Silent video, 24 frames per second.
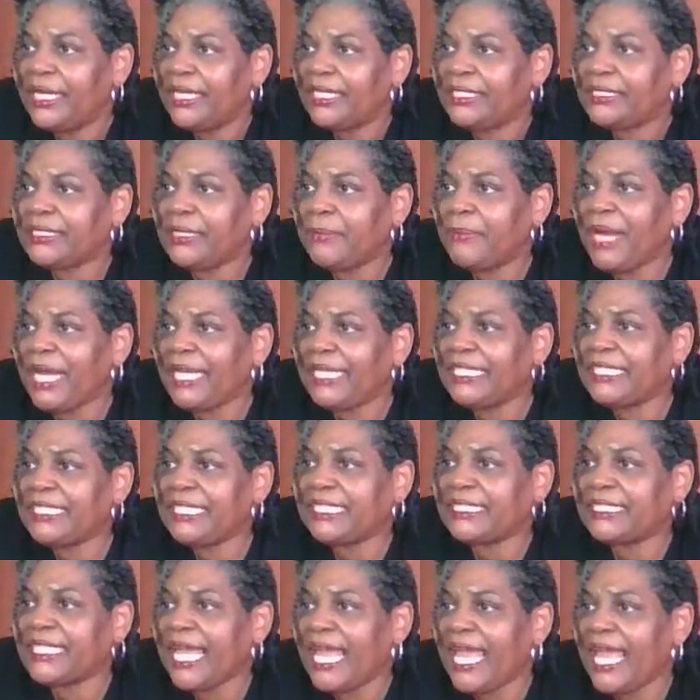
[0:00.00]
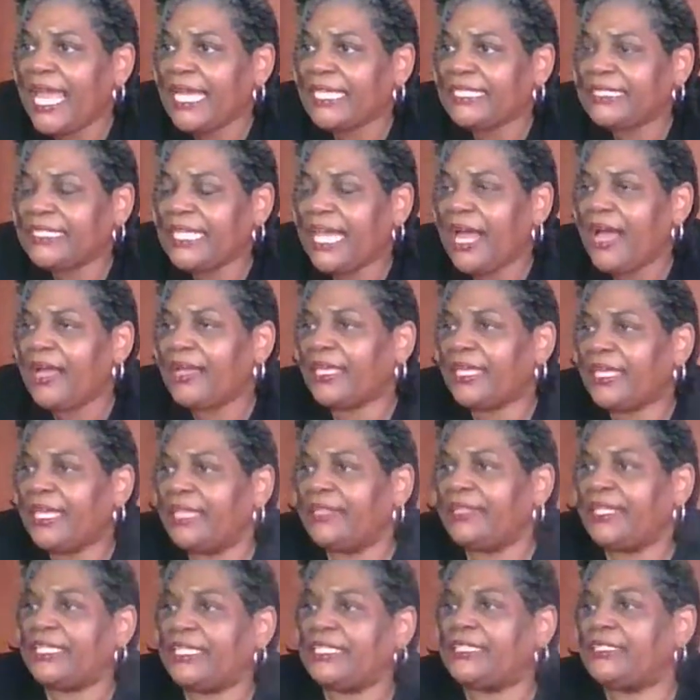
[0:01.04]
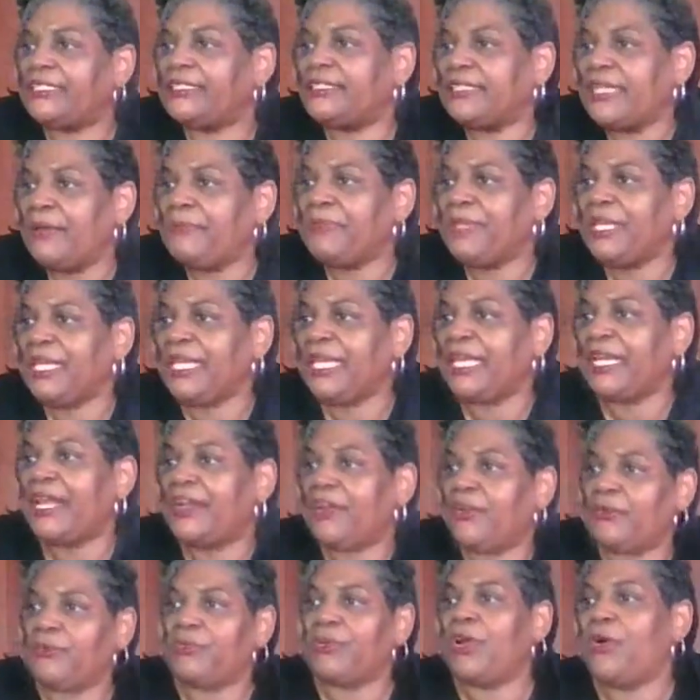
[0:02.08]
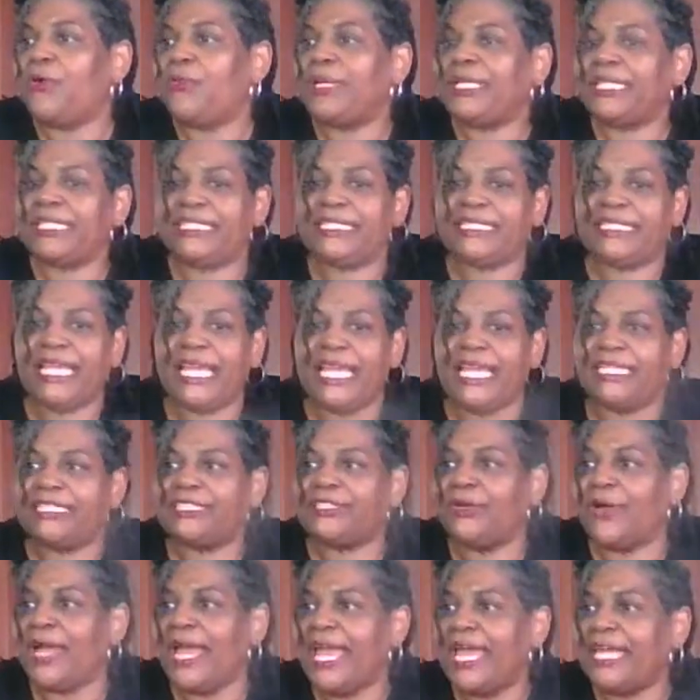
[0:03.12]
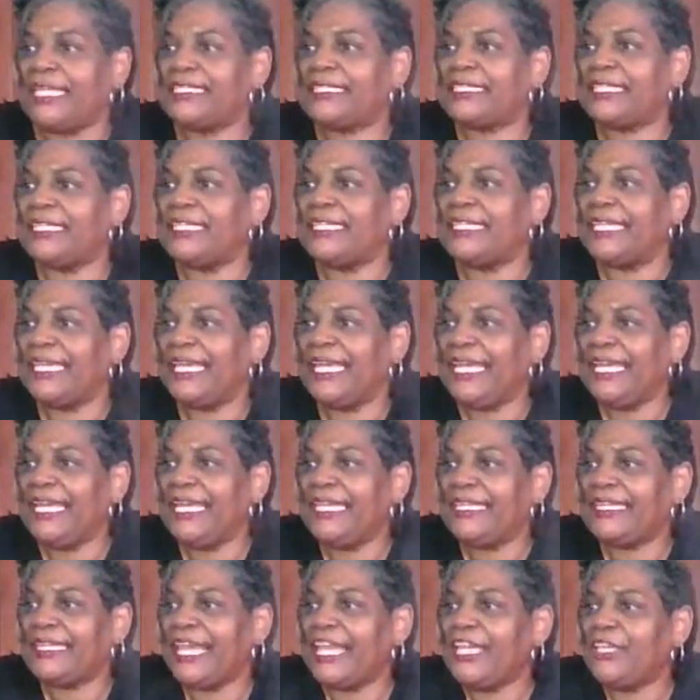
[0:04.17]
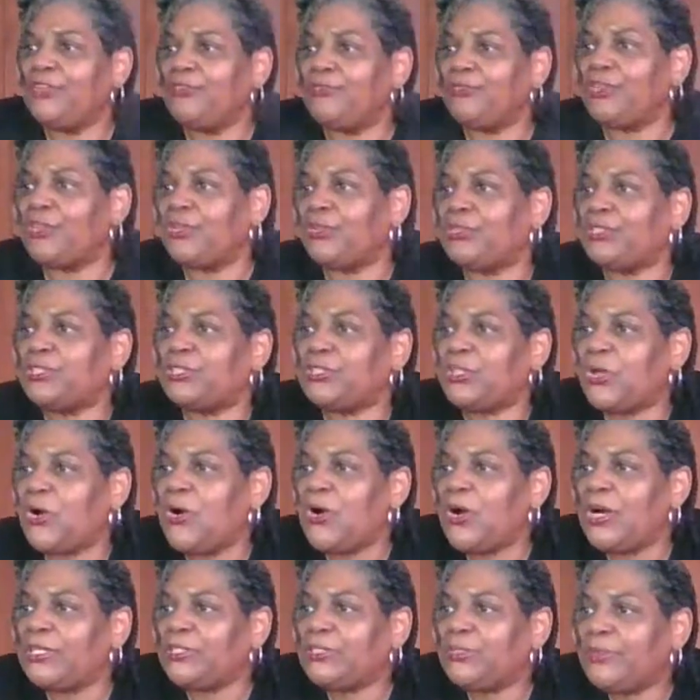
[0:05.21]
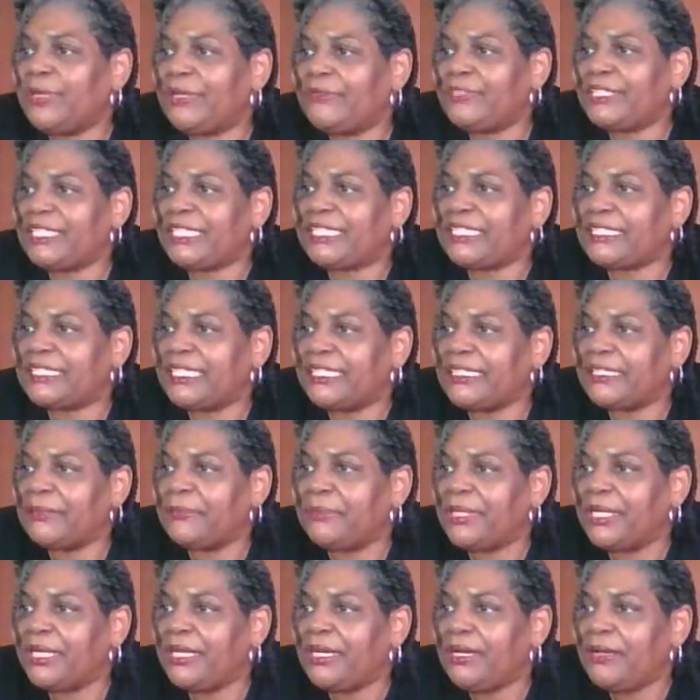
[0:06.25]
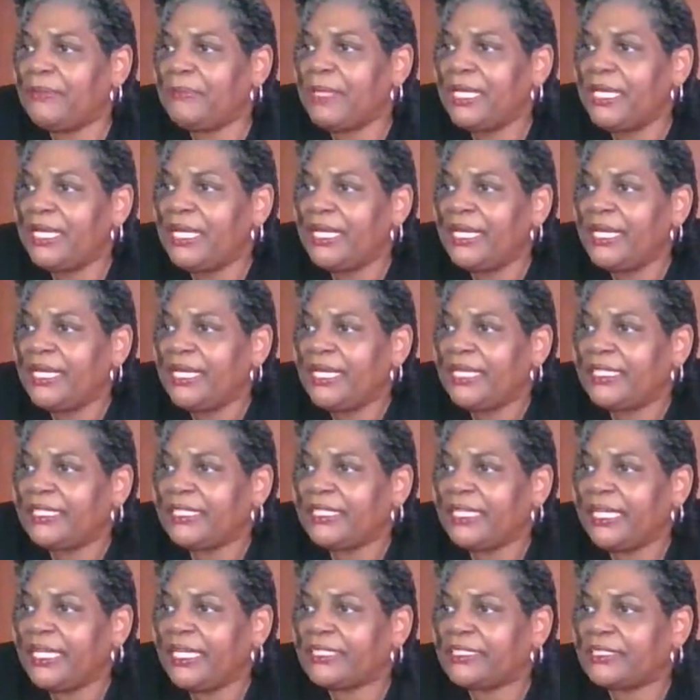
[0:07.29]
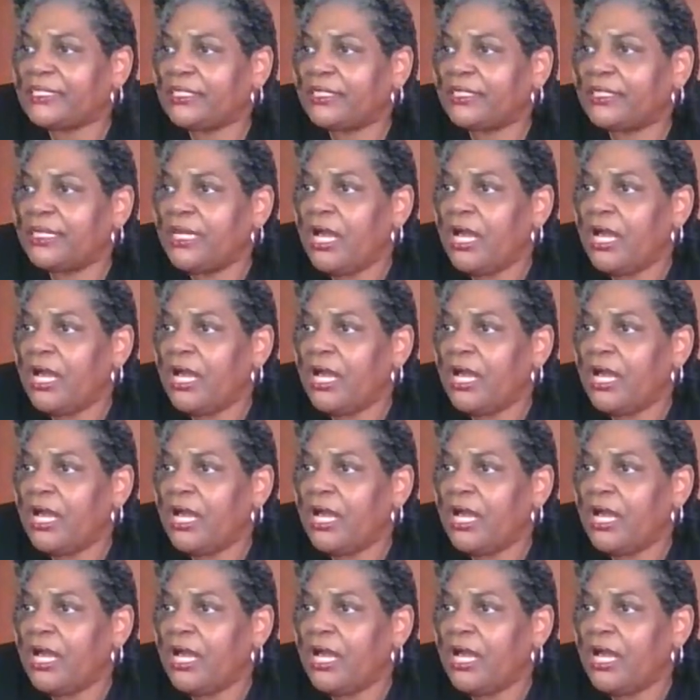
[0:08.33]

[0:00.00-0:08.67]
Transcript: Somebody just asked, can they something? And I don't know what it said, so ask again. Thank you for those stars. Whoever just set them up. Yes.